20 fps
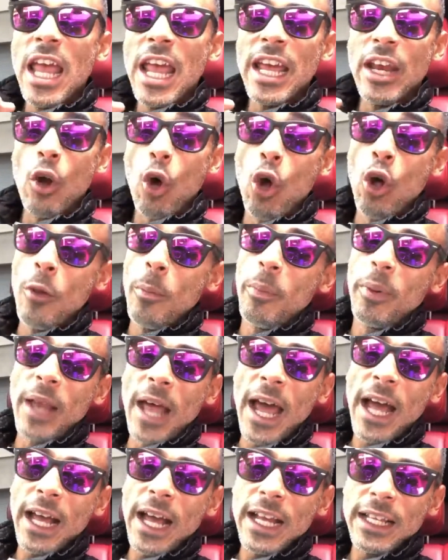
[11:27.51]
in all
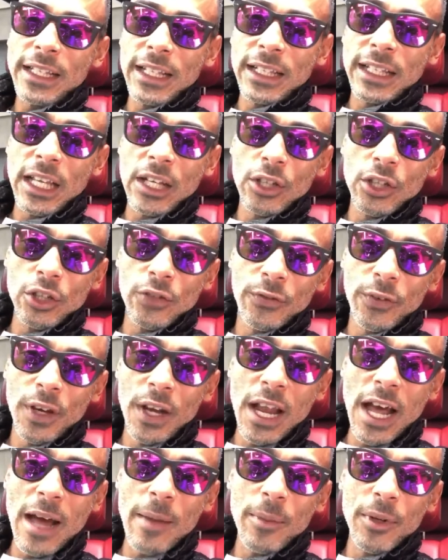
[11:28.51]
black, I think they look
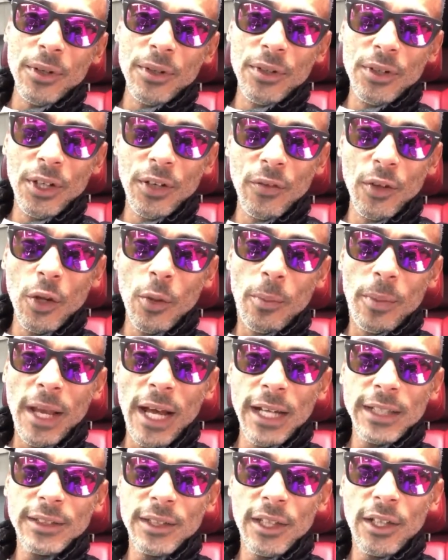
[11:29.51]
phenomenal, even though
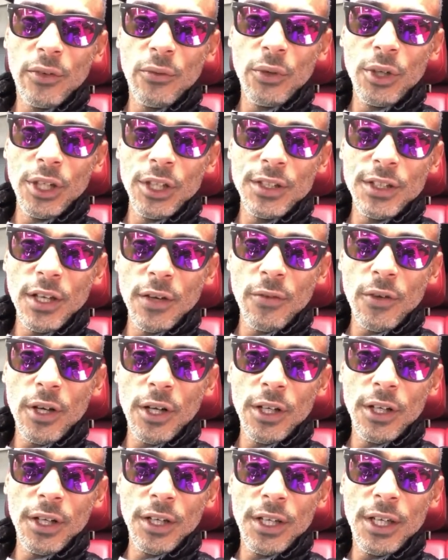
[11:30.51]
black's a really tough
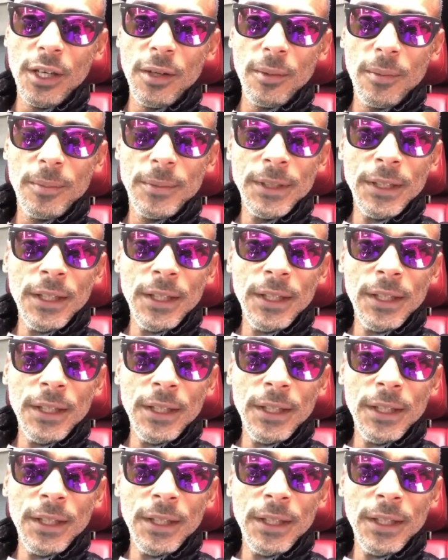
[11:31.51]
color to keep.